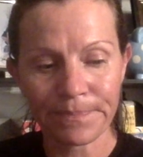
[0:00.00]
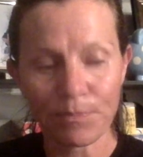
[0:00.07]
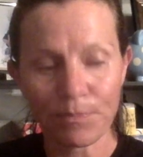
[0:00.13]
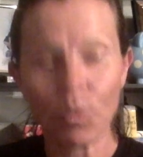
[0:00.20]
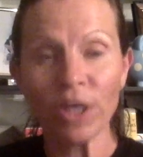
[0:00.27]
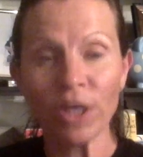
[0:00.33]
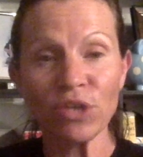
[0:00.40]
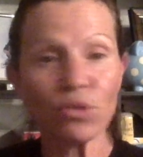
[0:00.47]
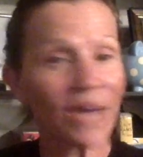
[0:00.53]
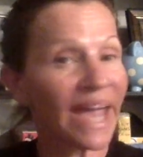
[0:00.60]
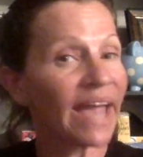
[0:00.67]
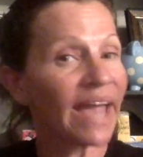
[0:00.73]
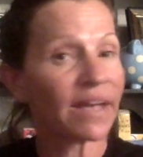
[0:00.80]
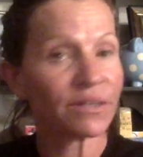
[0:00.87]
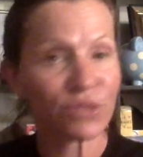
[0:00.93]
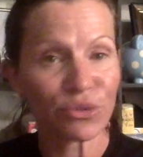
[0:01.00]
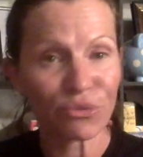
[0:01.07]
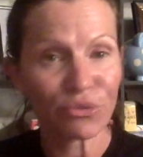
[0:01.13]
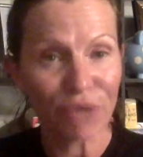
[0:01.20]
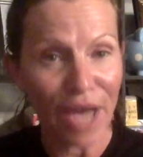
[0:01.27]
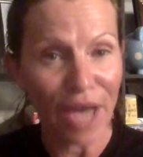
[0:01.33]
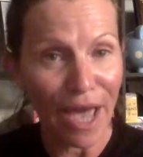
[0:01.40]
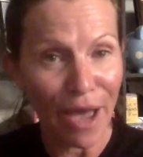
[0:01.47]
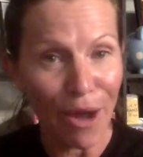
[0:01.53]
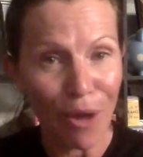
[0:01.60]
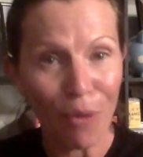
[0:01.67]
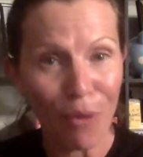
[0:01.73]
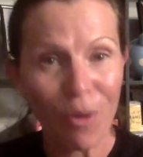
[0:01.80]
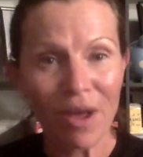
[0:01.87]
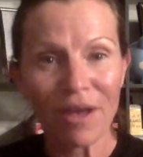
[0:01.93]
what you can do now,